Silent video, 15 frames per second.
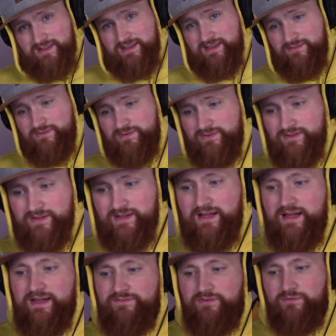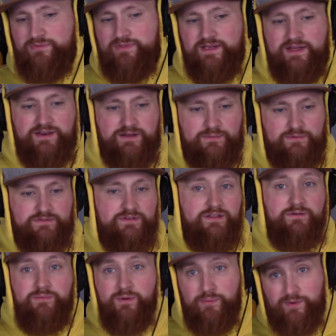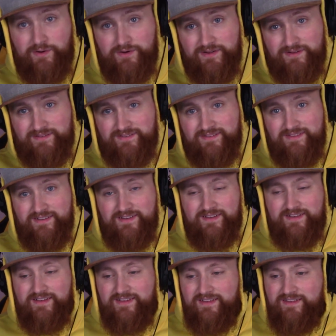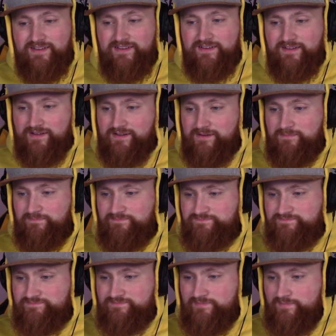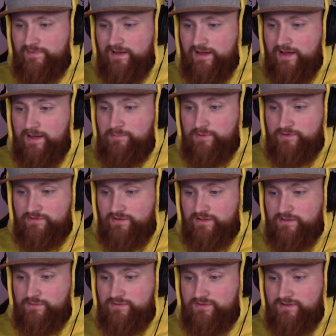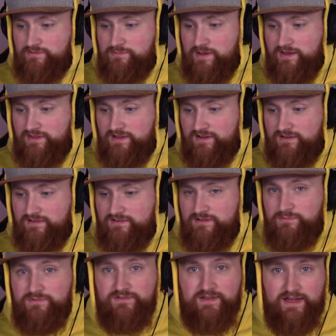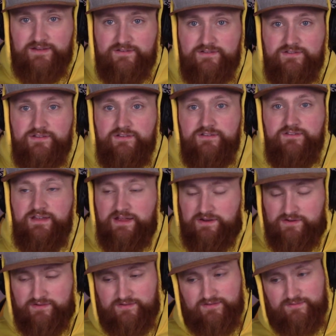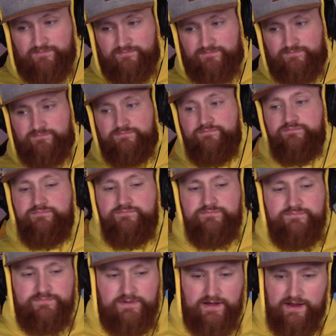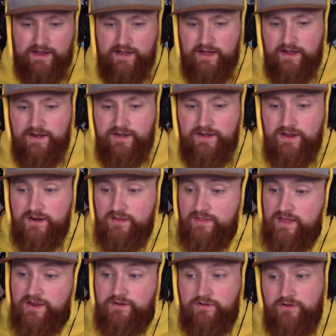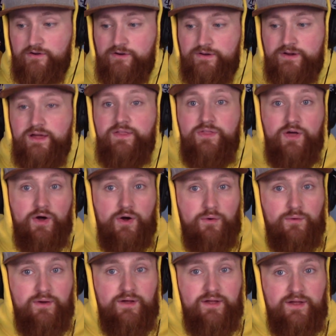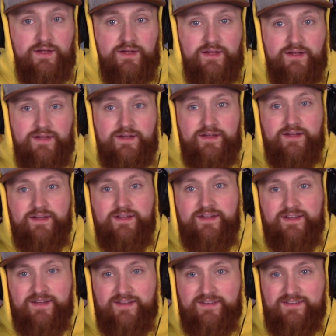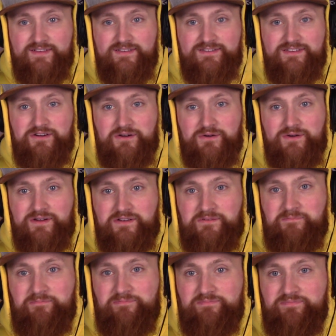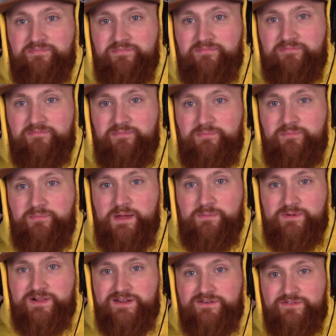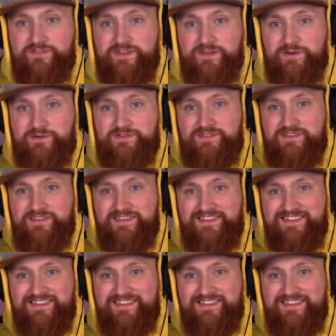Even if the ending was a little bit weird. I personally was expecting some sadness. None of that occurred, though. So, I'm clear of tears.